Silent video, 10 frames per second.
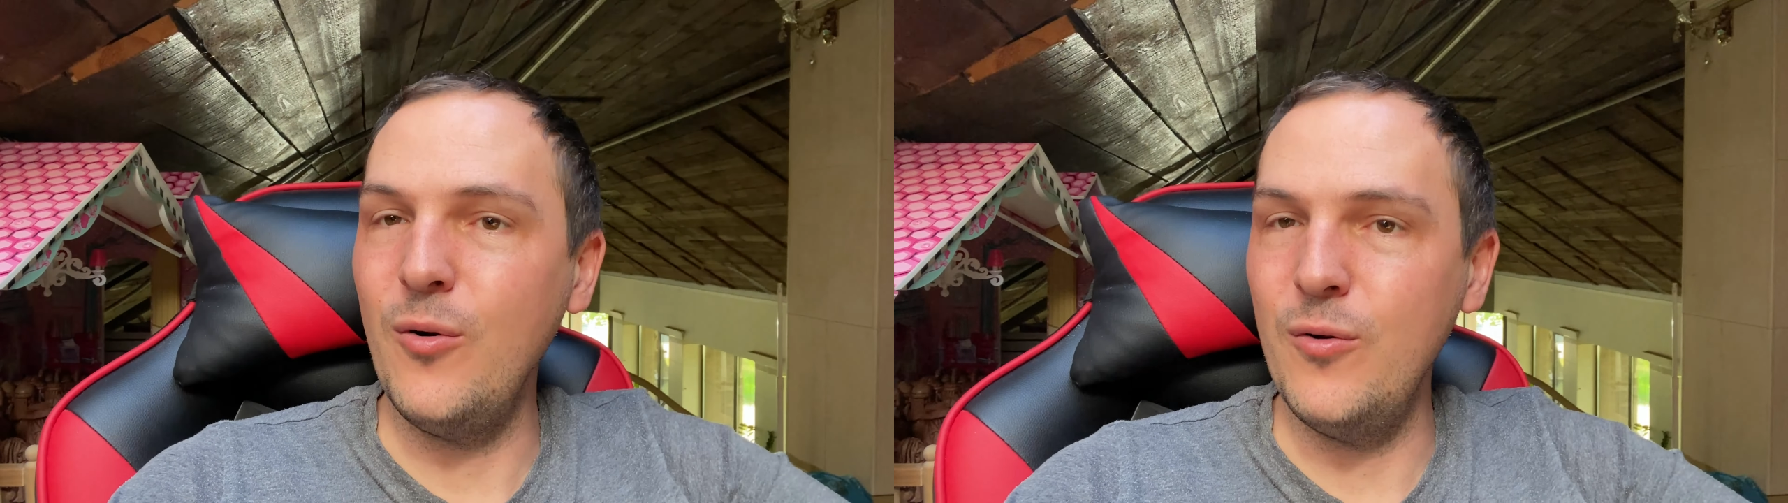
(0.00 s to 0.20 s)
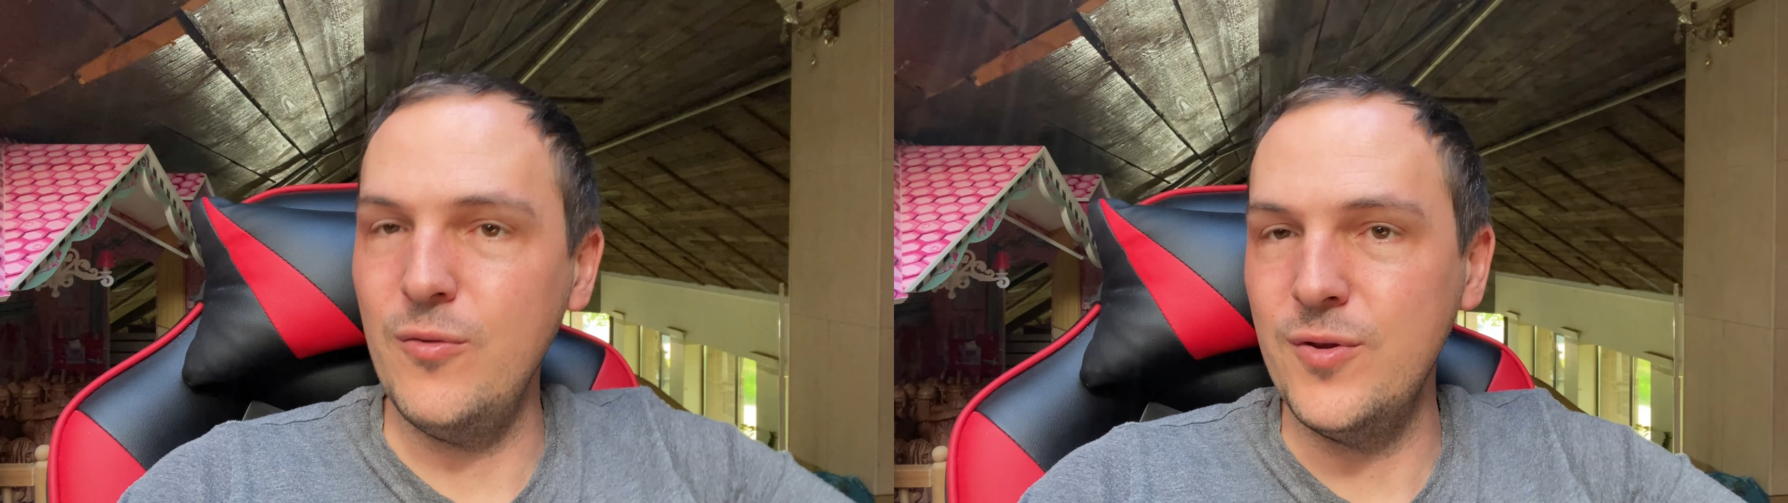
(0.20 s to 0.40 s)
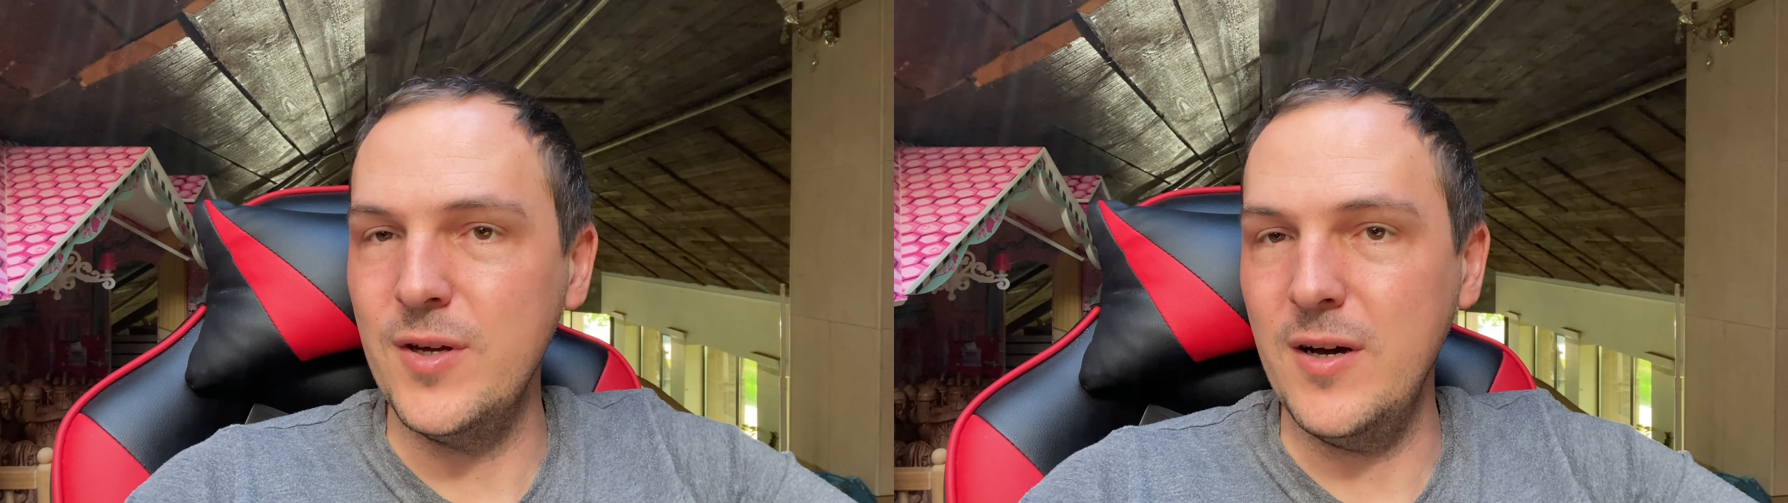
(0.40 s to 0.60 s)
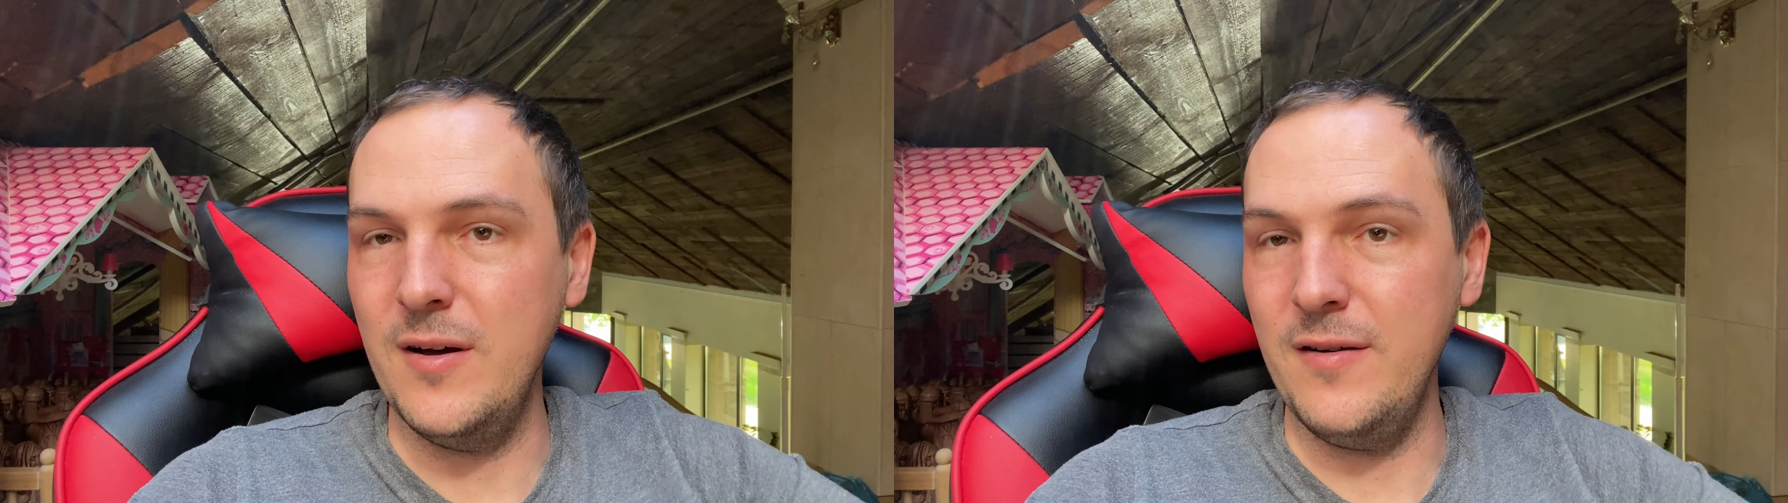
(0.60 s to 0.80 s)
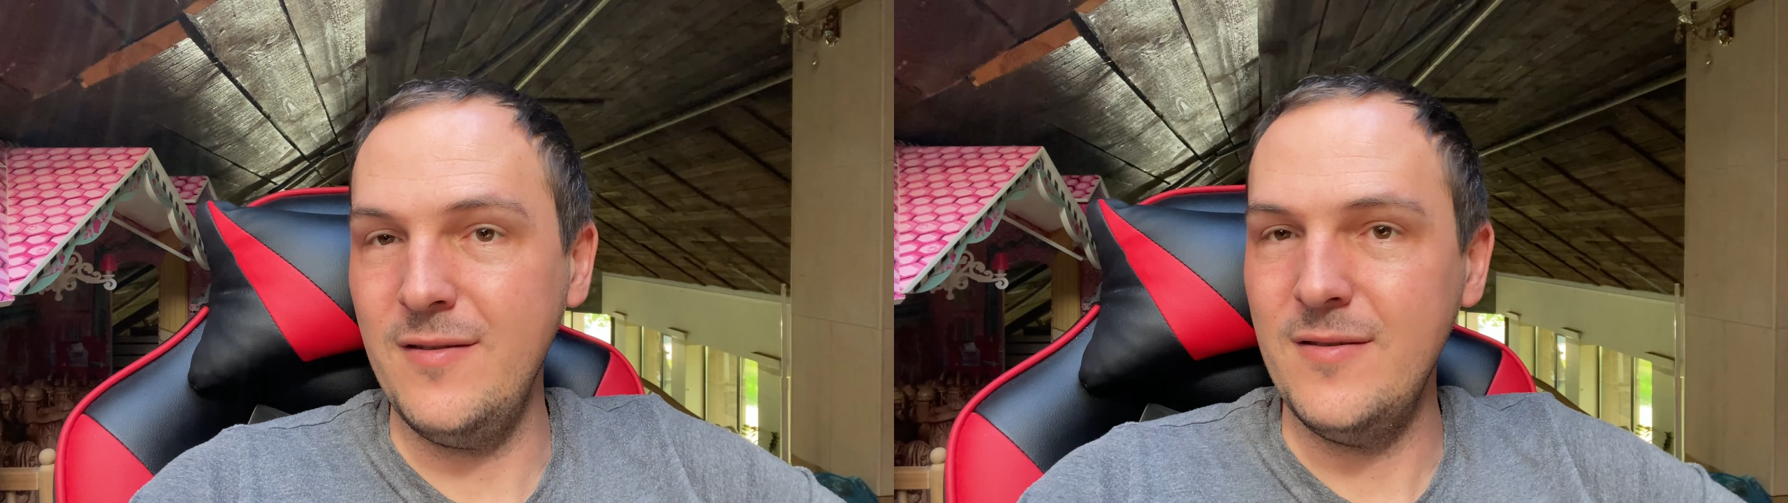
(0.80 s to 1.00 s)
old
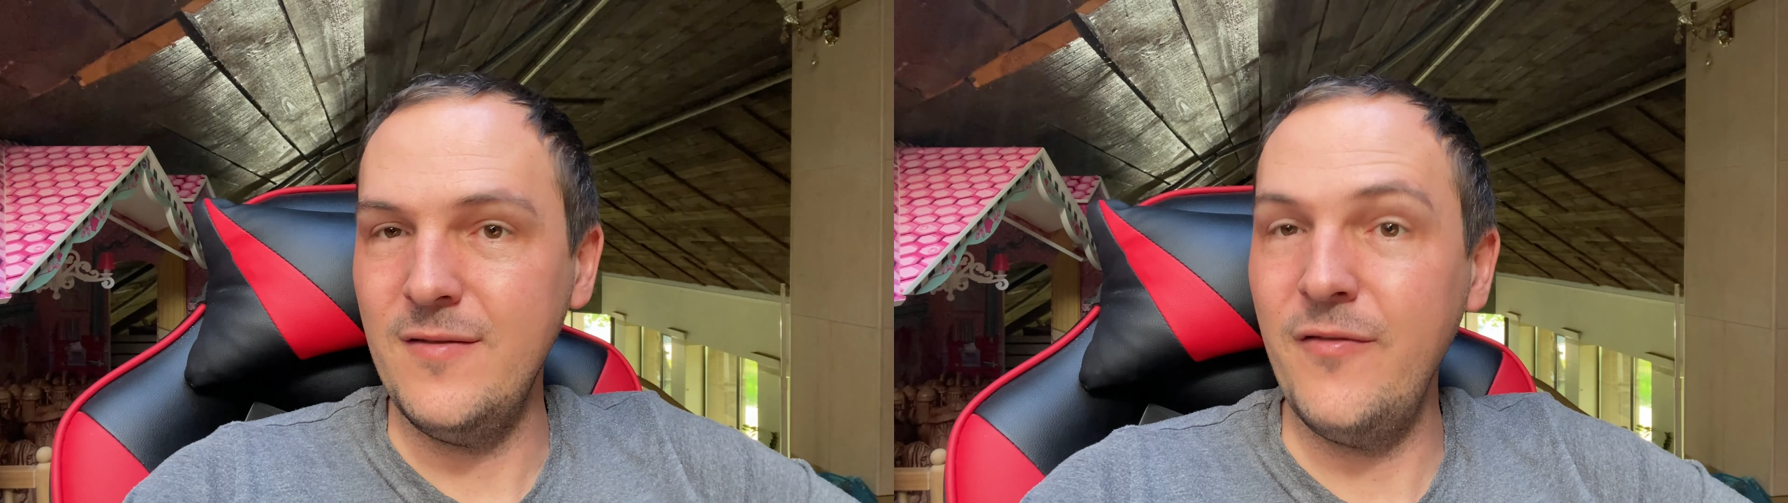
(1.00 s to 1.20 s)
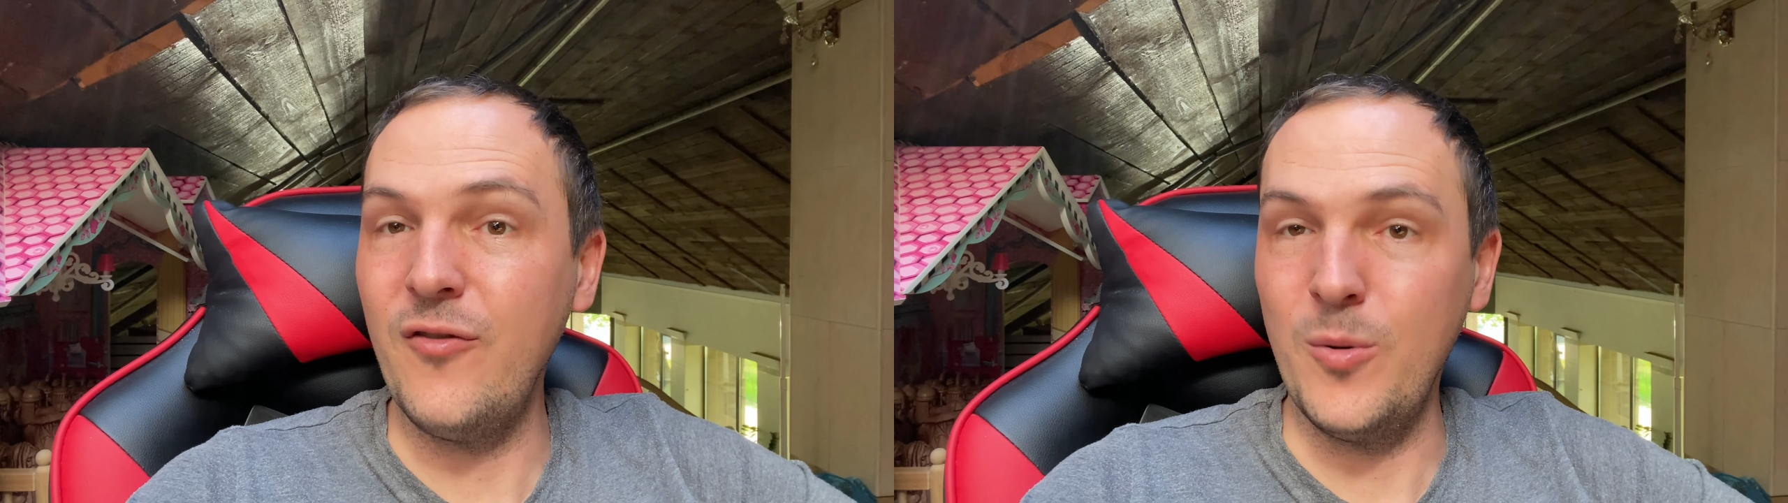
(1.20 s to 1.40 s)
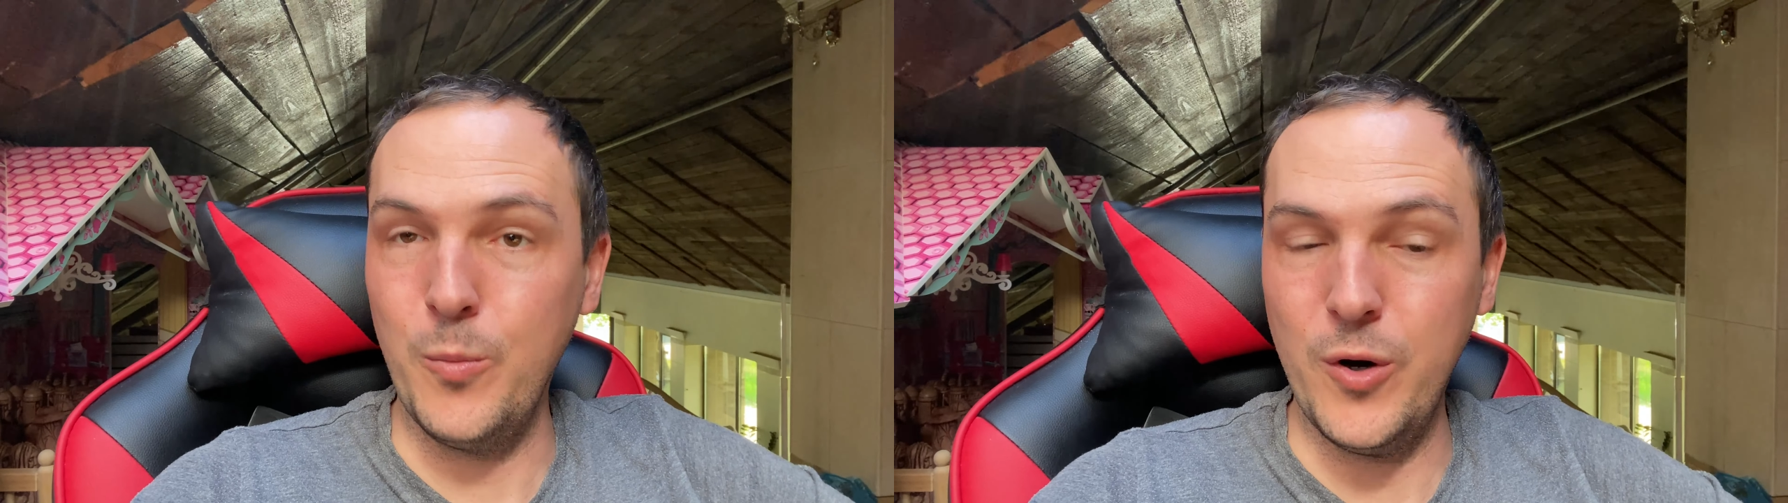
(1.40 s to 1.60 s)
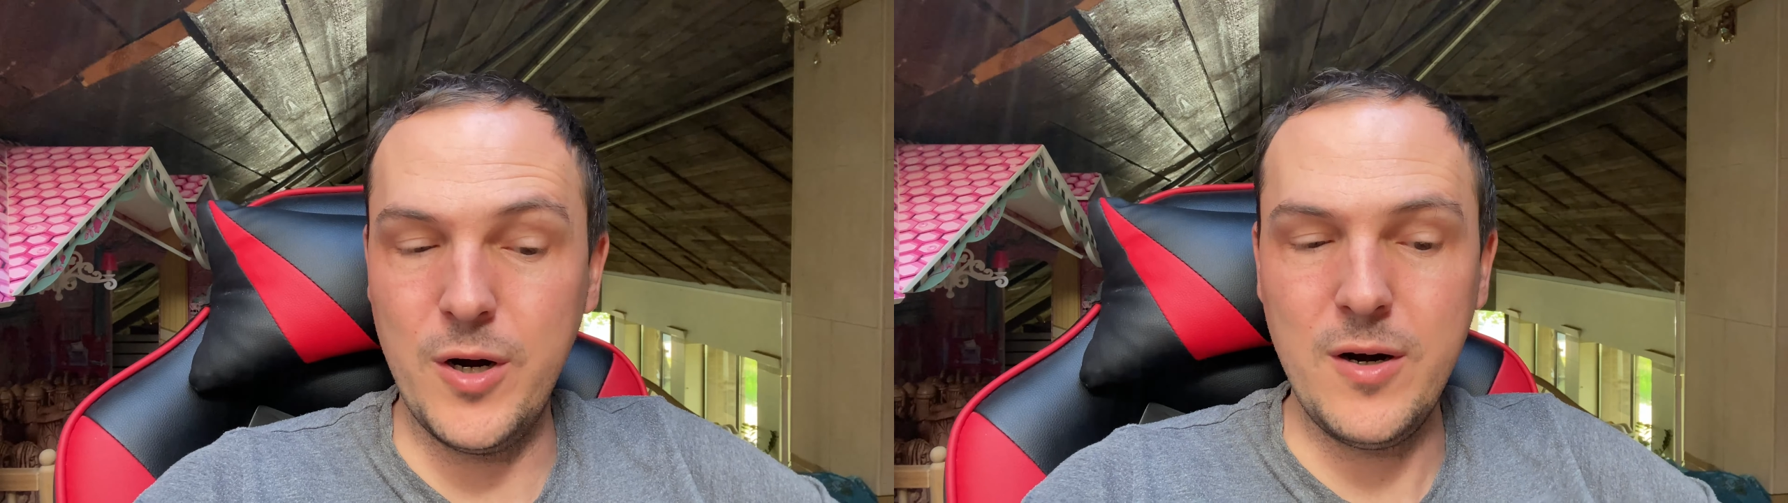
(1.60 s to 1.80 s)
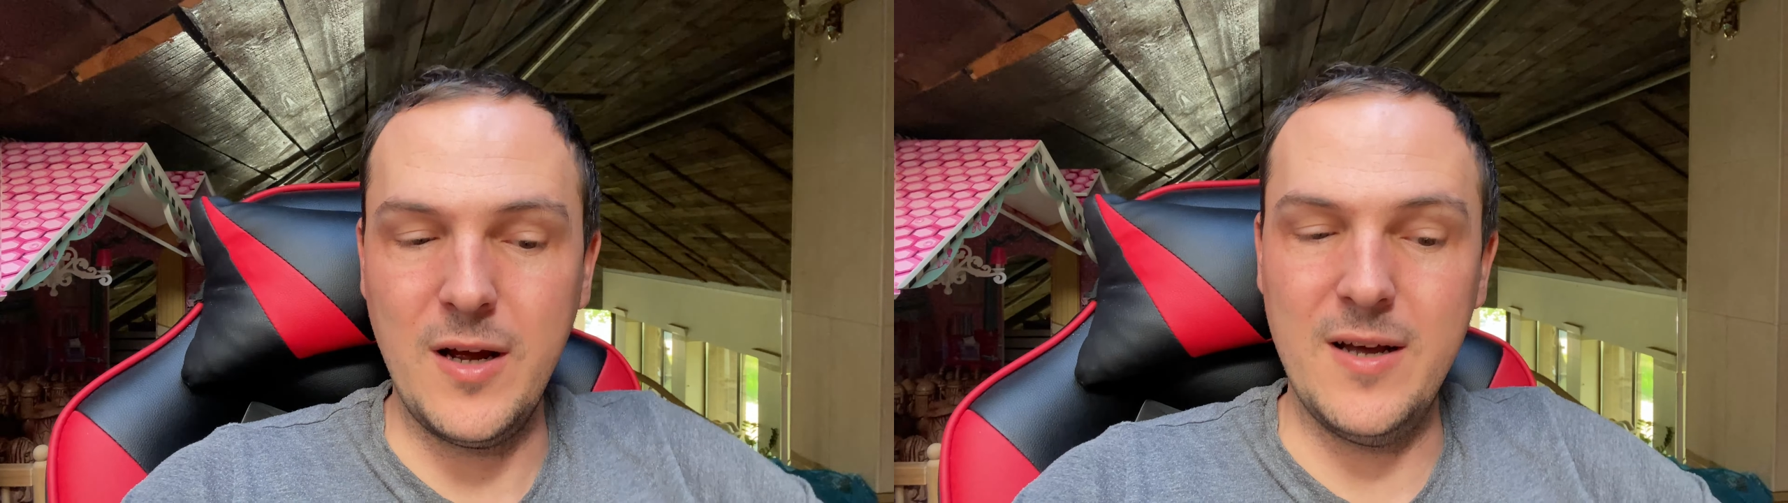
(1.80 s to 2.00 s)
firmware.